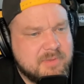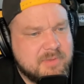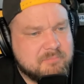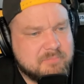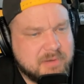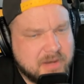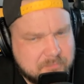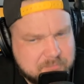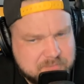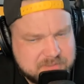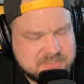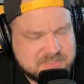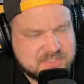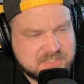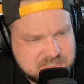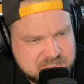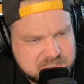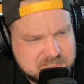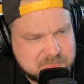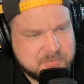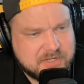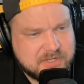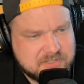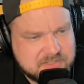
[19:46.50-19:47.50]
pump his
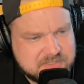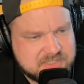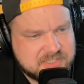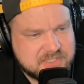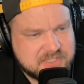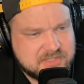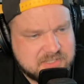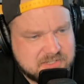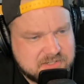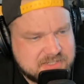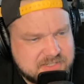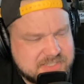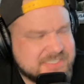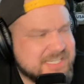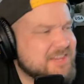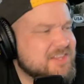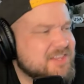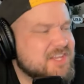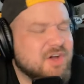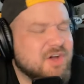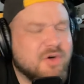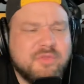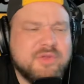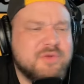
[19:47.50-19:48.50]
conspiracy theories. And
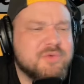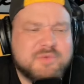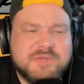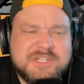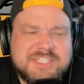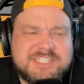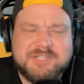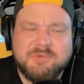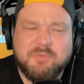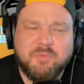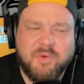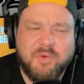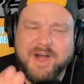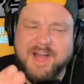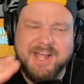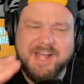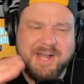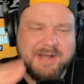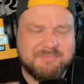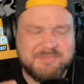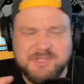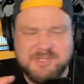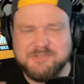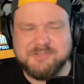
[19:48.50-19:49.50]
the only reason why
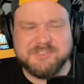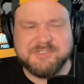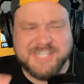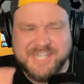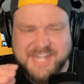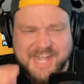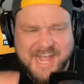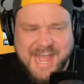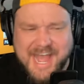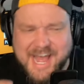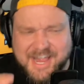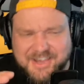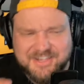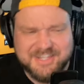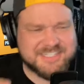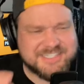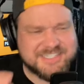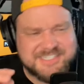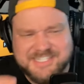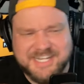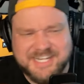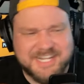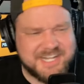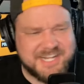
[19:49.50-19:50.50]
I'm using
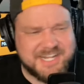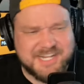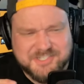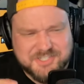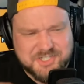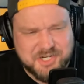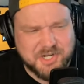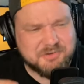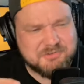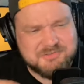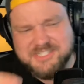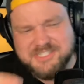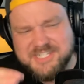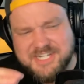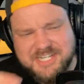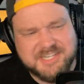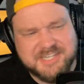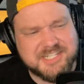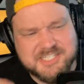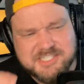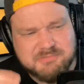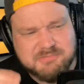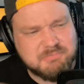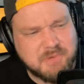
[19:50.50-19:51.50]
Alex Jones in
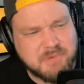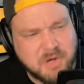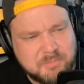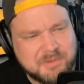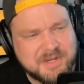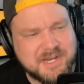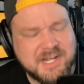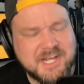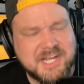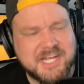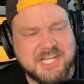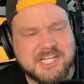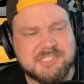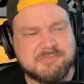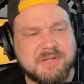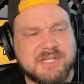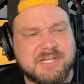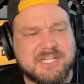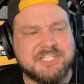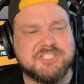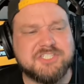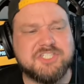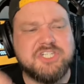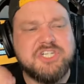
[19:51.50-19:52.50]
this moment is
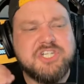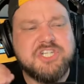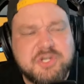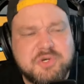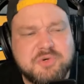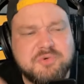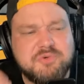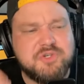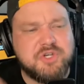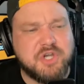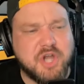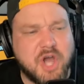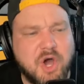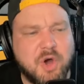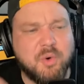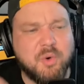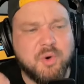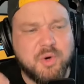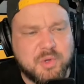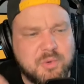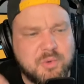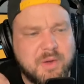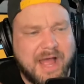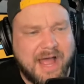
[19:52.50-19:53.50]
because you
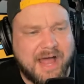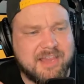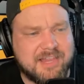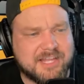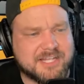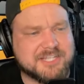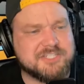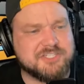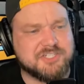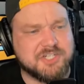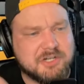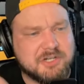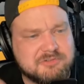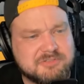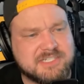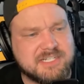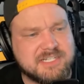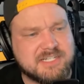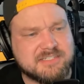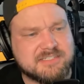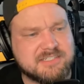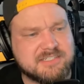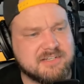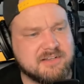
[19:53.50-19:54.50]
know who Alex Jones
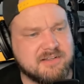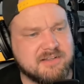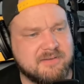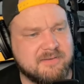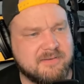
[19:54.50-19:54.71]
is.